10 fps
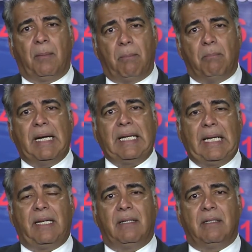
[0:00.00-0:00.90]

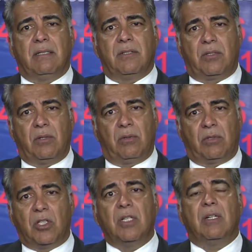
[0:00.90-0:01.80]
money to
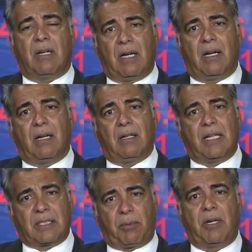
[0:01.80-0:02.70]
good uh,
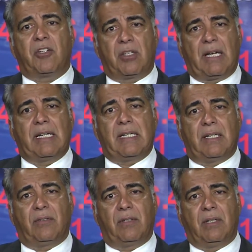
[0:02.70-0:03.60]
exploration
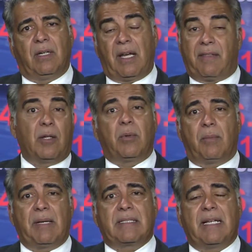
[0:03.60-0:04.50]
ideas. I think we're the
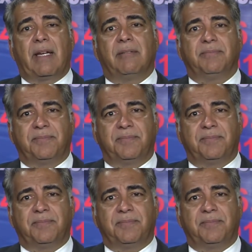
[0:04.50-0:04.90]
best at it.